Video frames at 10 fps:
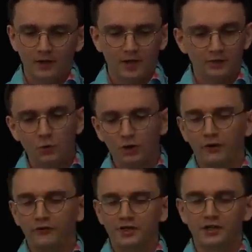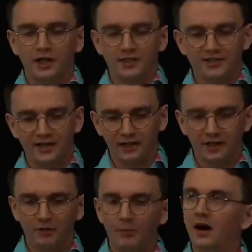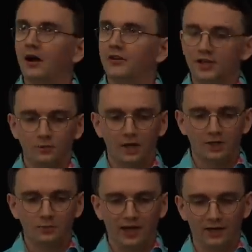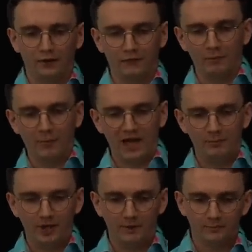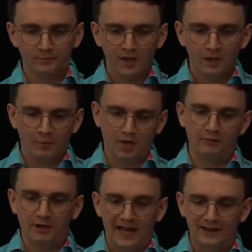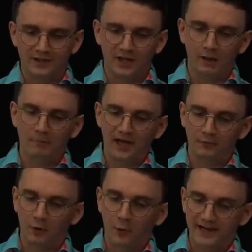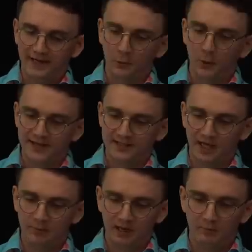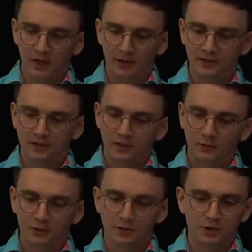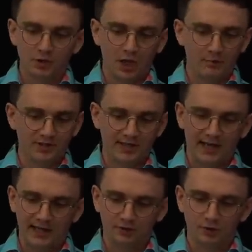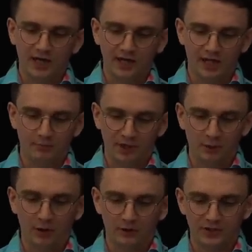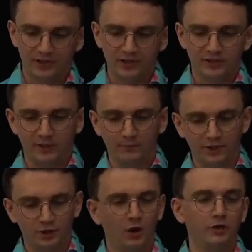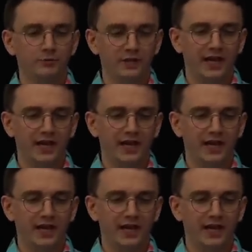as one officer cynically remarked, this worked well enough on paper, but in reality, our men were wading waist deep in mud while the Germans, high and dry in their pillboxes, simply shot them